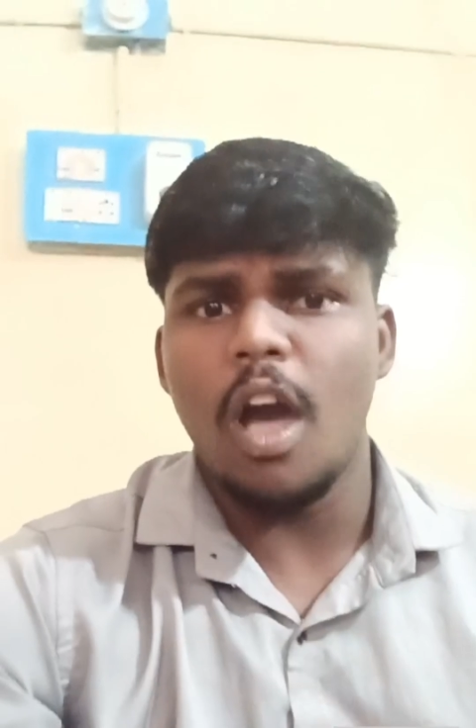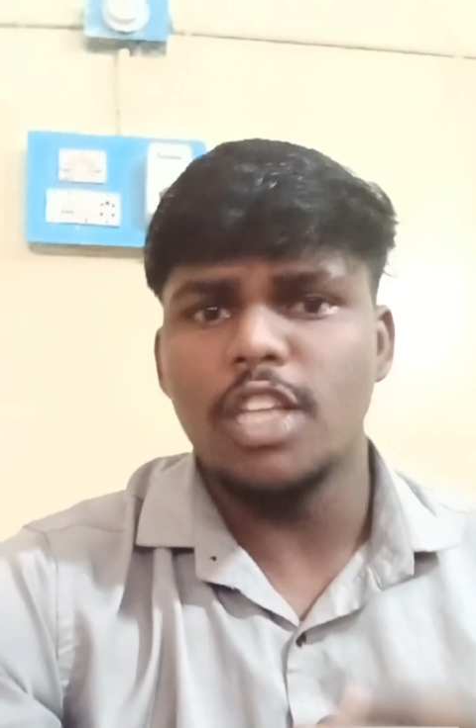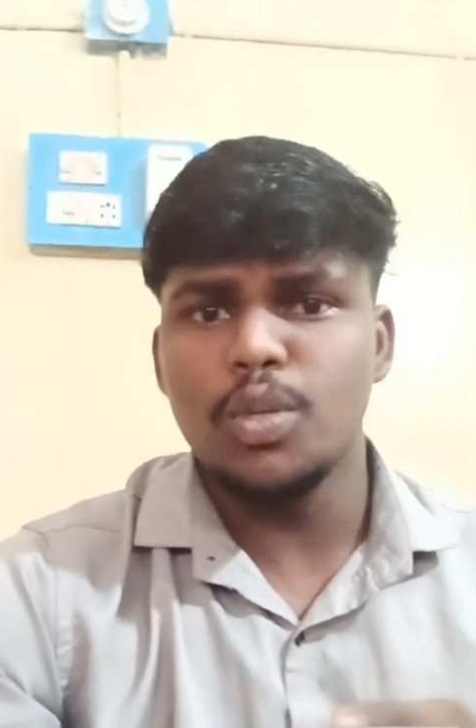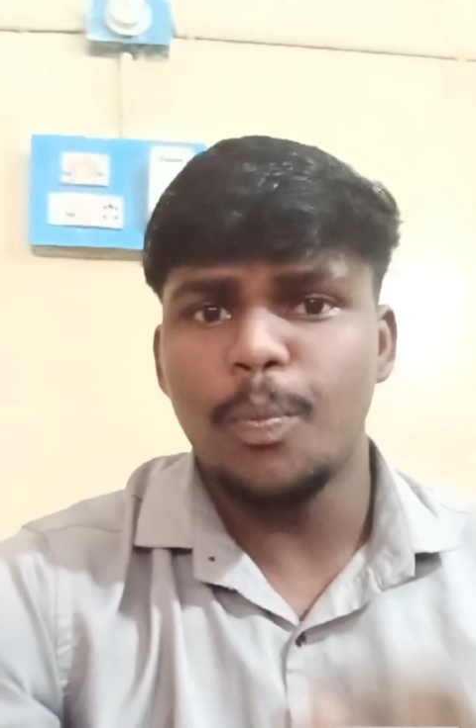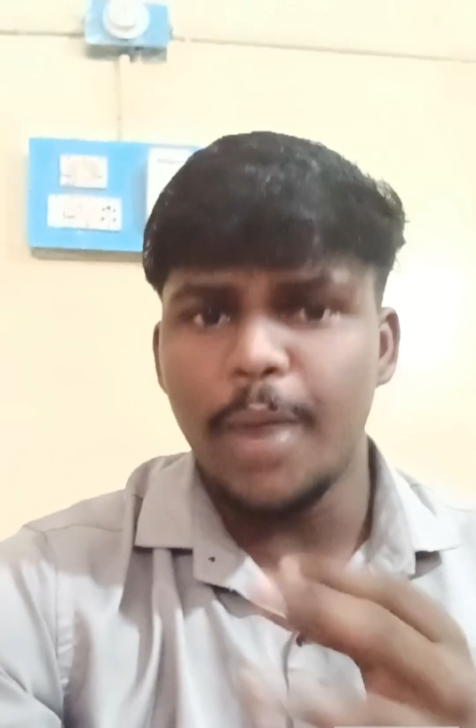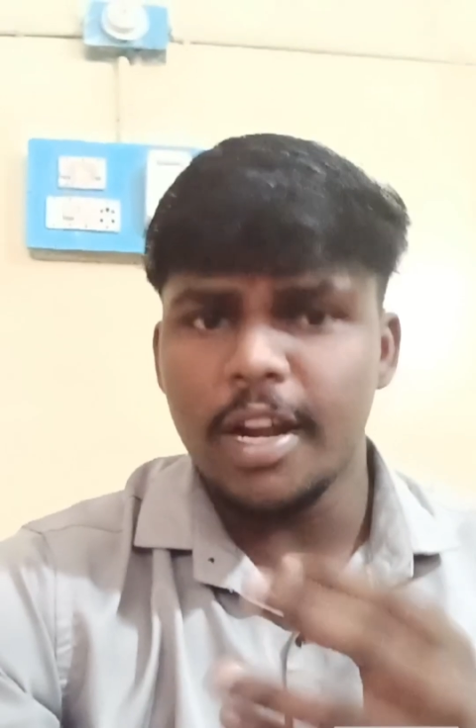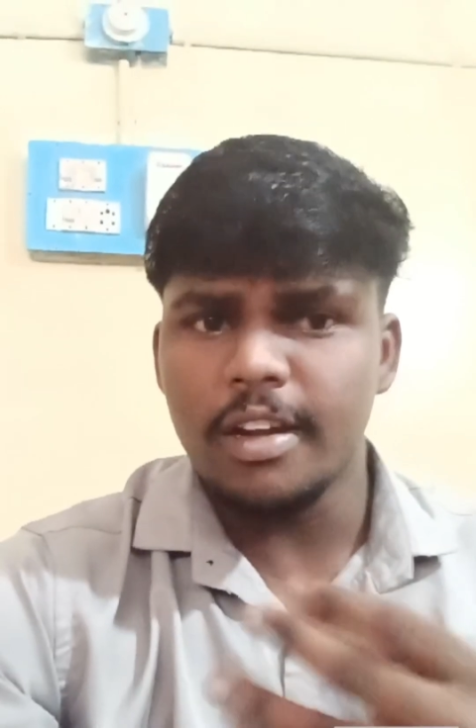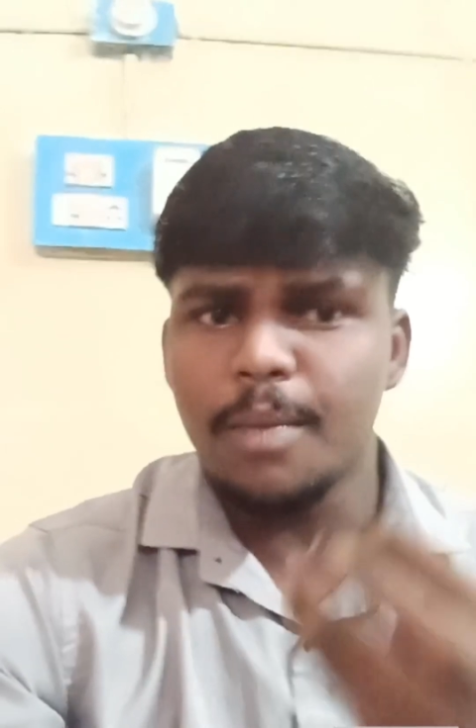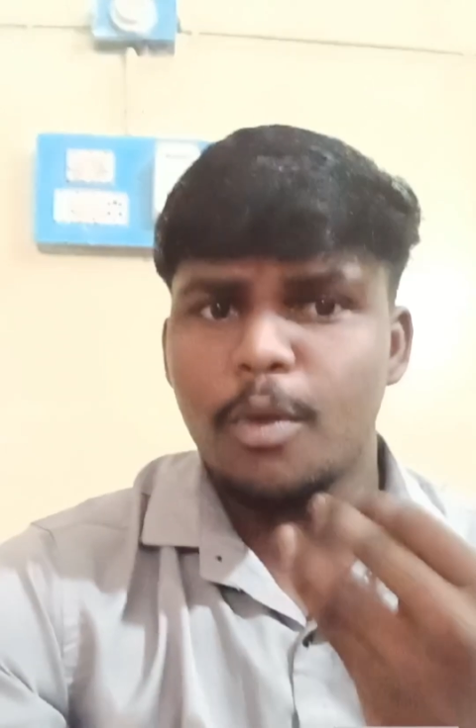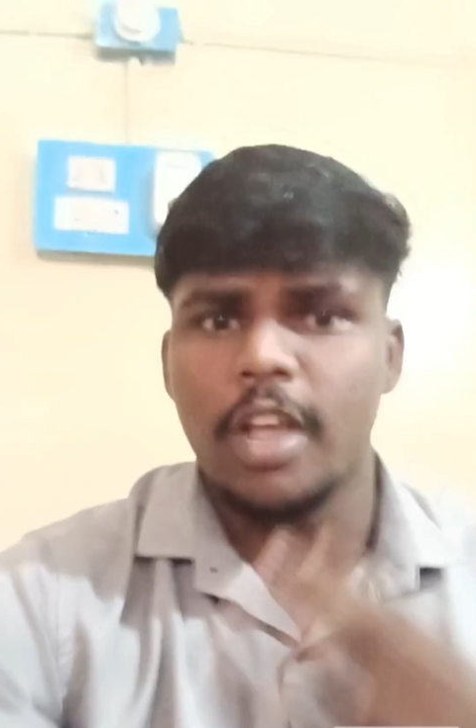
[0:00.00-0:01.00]
achieve
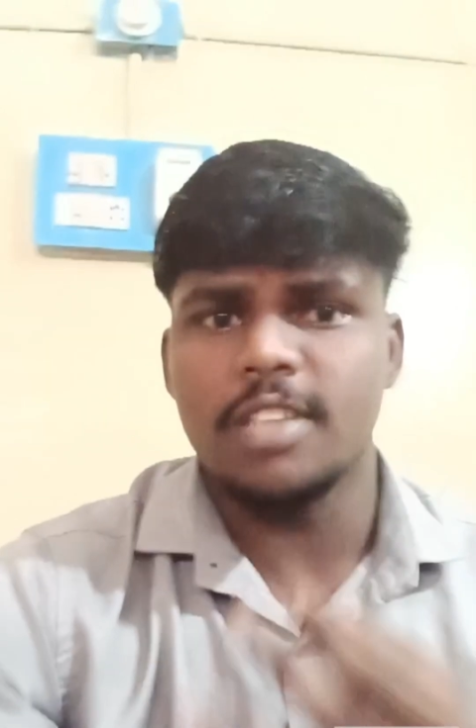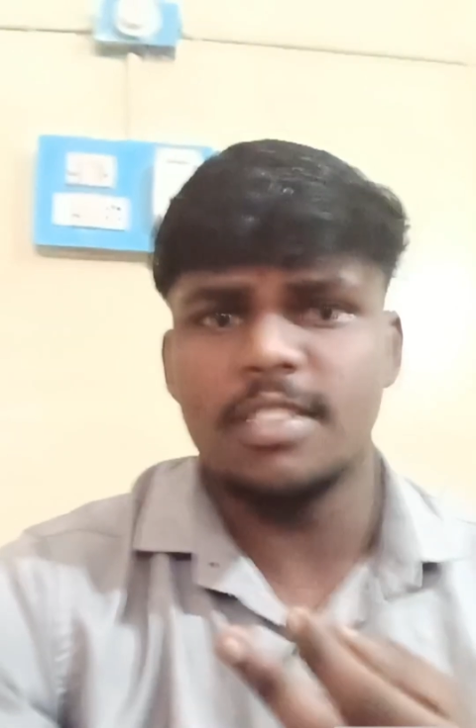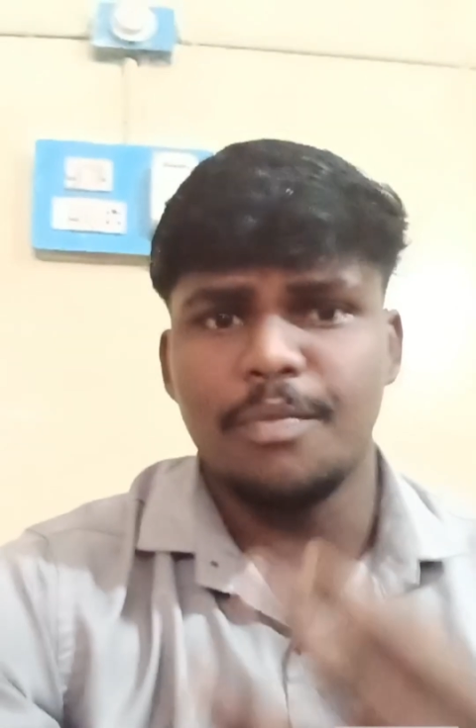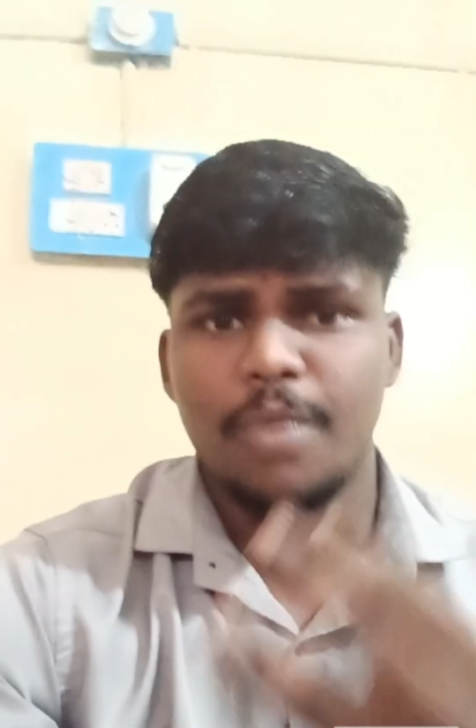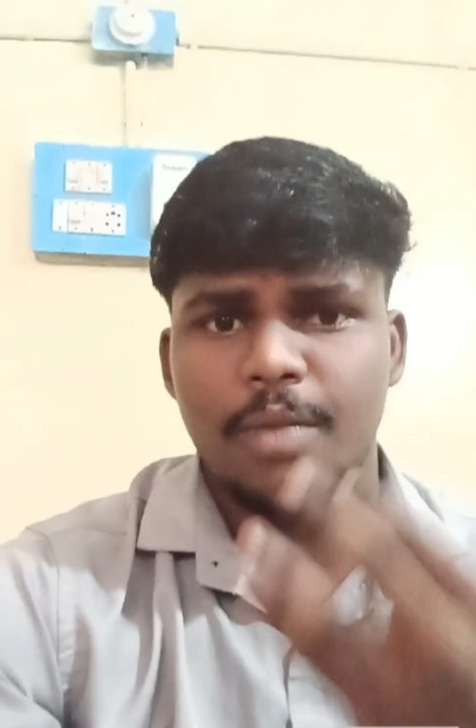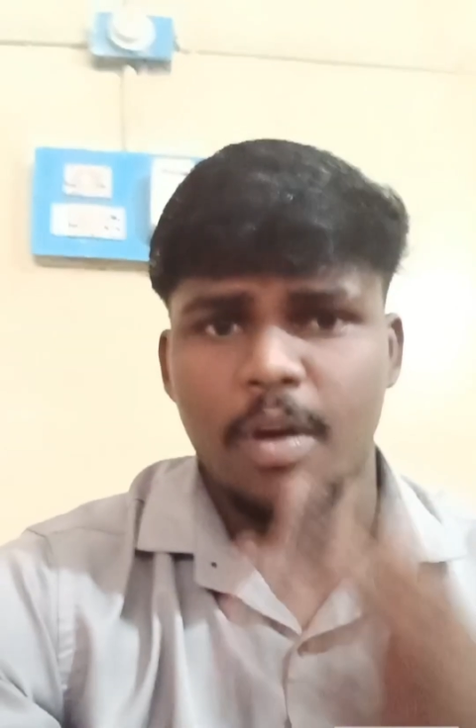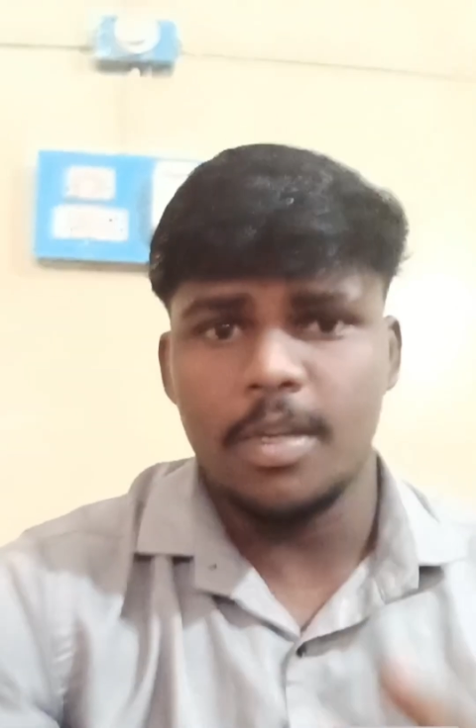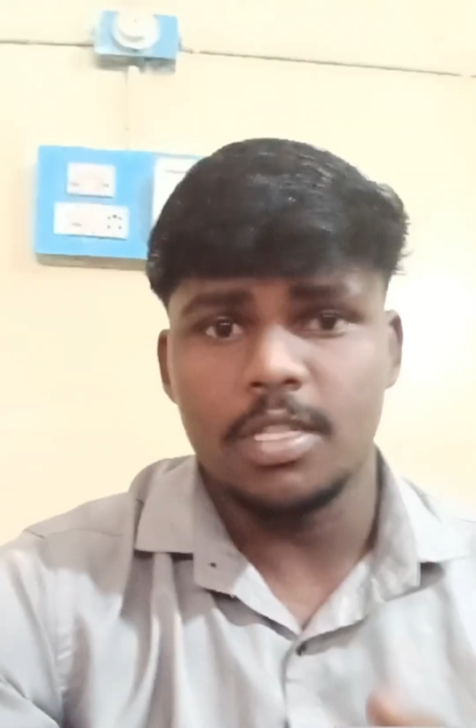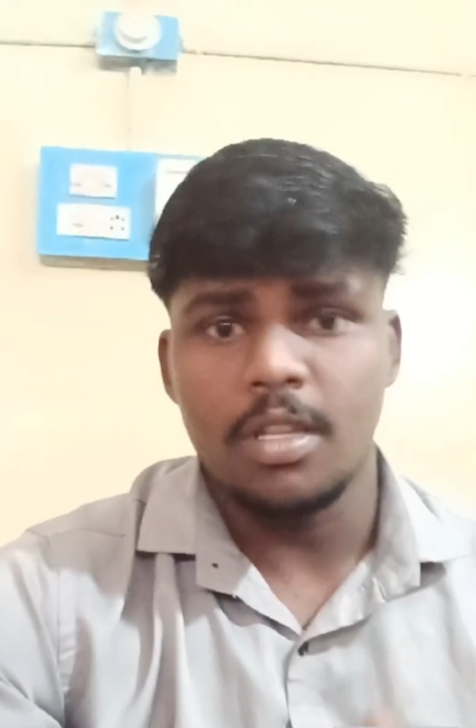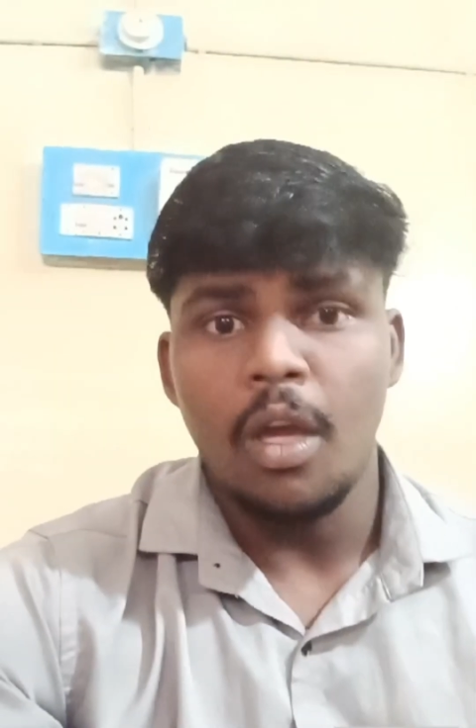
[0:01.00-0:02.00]
better production performance